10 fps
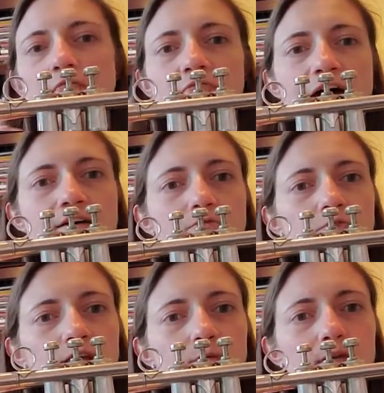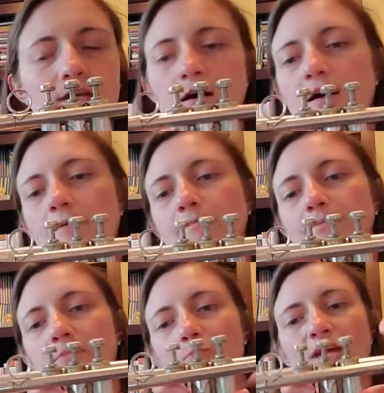That ring we can
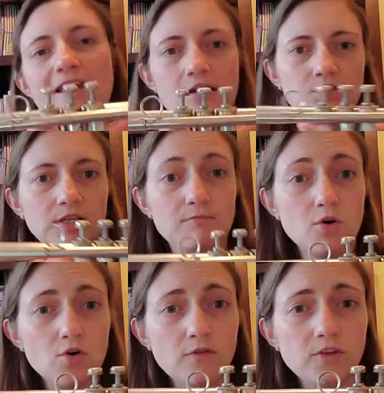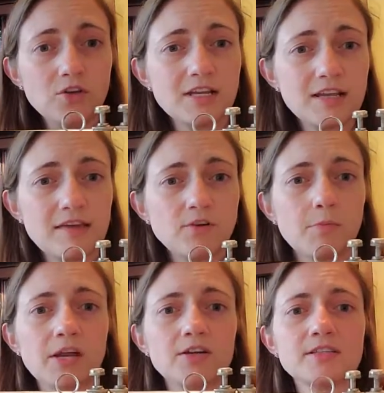actually move, and you can have your
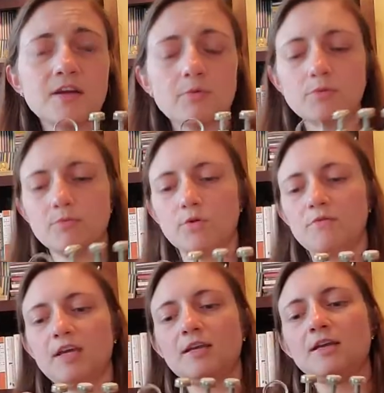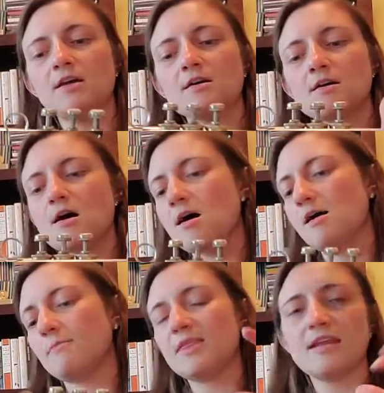parents help you move it.
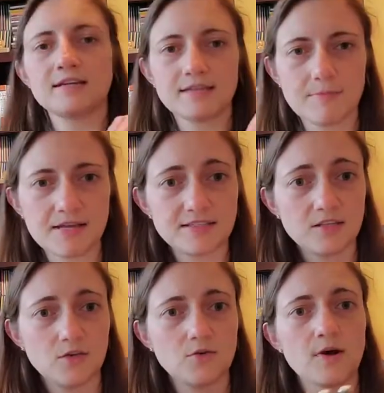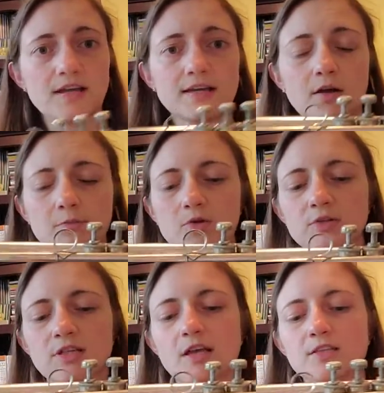And the next time I see you, I can help you
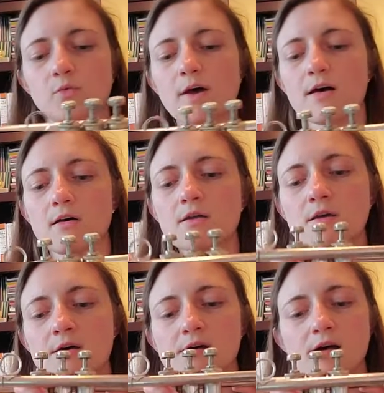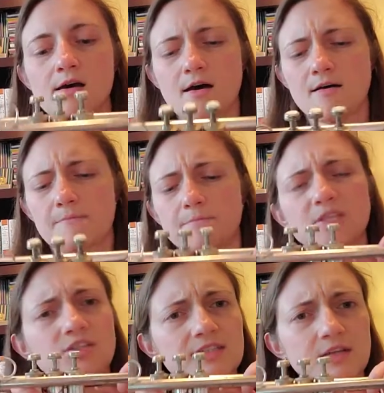with as well. But
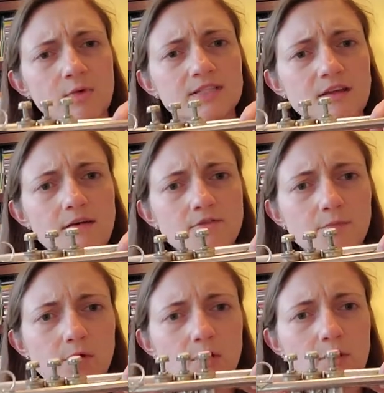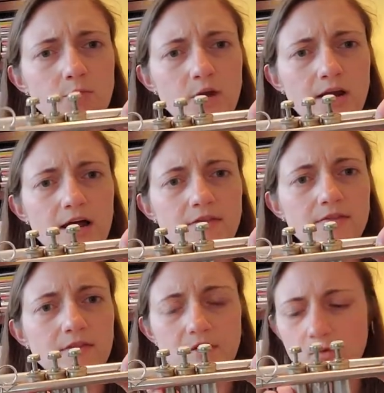just see what's comfortable with
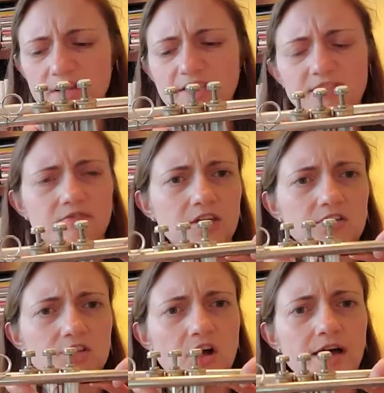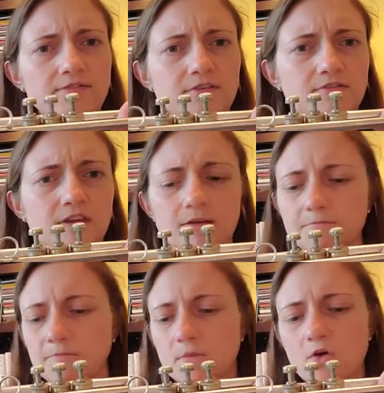where these fingers all have to fit.
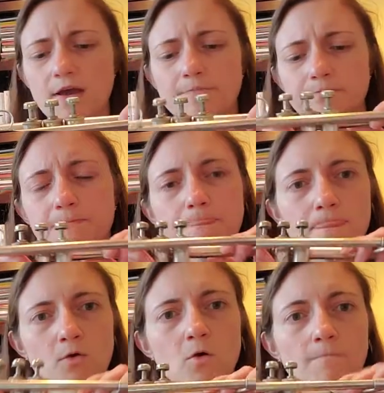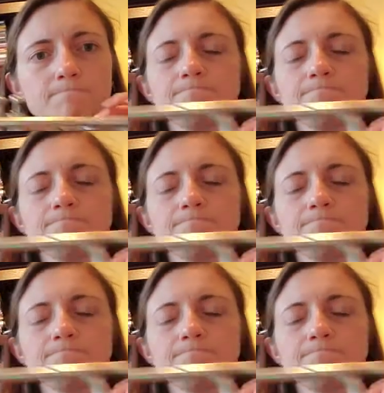Okay, cool.